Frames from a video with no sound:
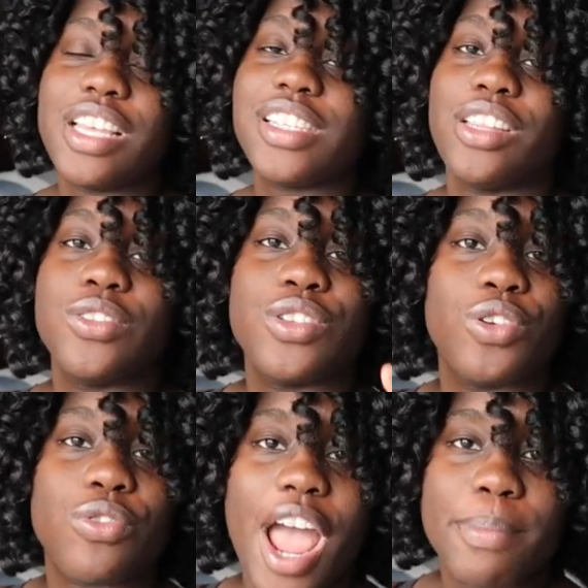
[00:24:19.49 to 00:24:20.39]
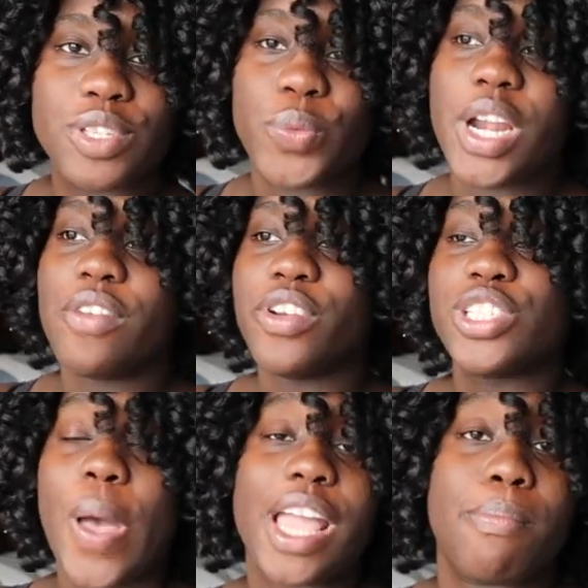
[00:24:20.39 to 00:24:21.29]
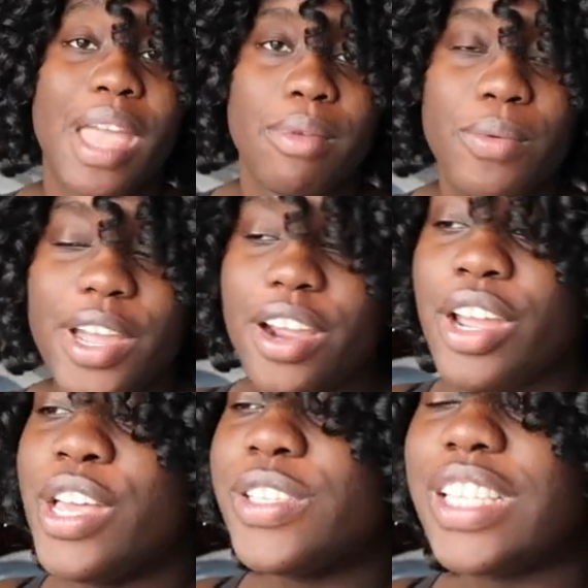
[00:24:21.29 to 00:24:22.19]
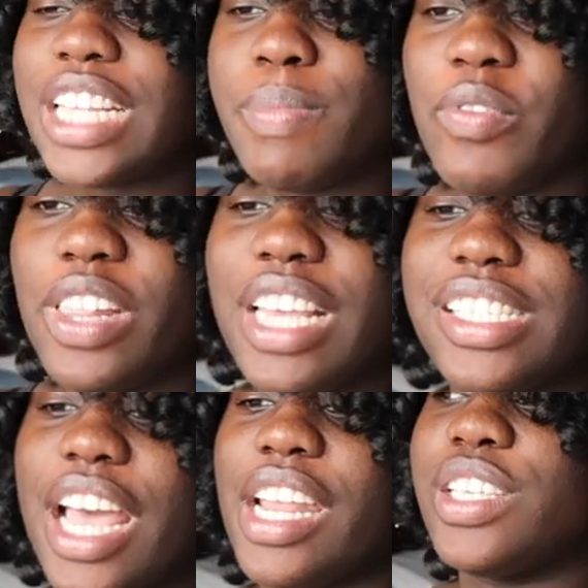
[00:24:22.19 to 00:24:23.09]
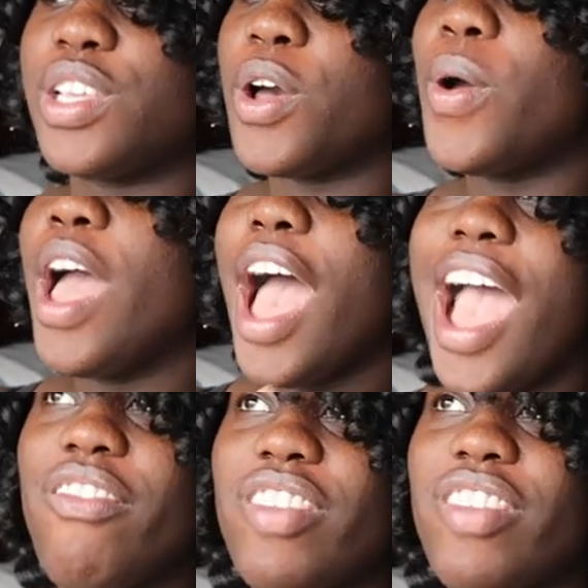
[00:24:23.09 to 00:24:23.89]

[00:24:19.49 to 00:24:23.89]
things? Like those little wraps or whatever so I can baby wear. So that's been really exciting. So I